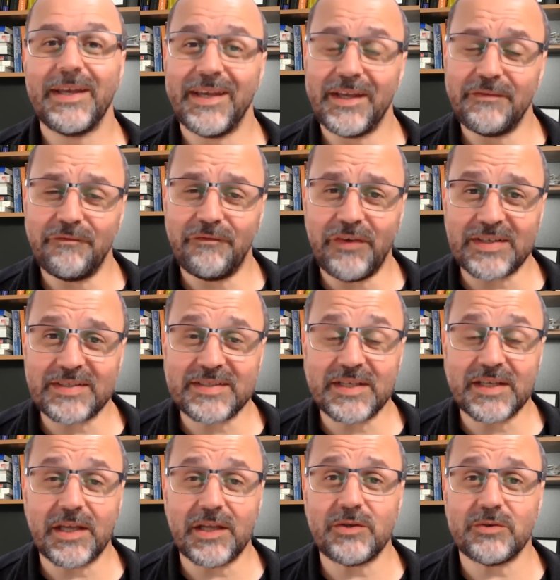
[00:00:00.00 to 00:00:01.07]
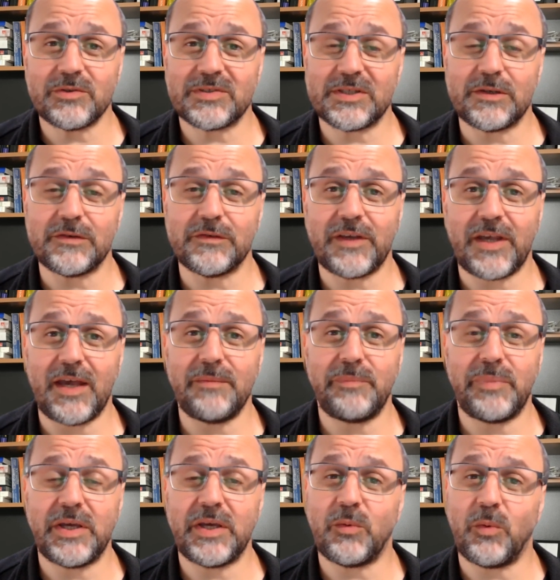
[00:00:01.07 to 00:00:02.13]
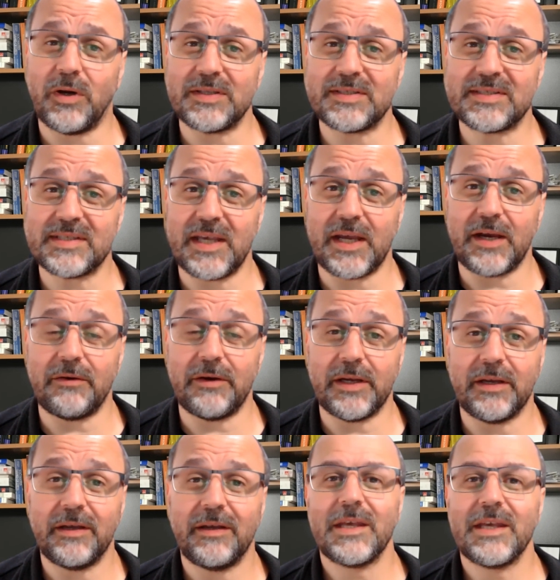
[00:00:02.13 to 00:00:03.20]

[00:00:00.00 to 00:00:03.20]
Investing in yourself can be quite scary.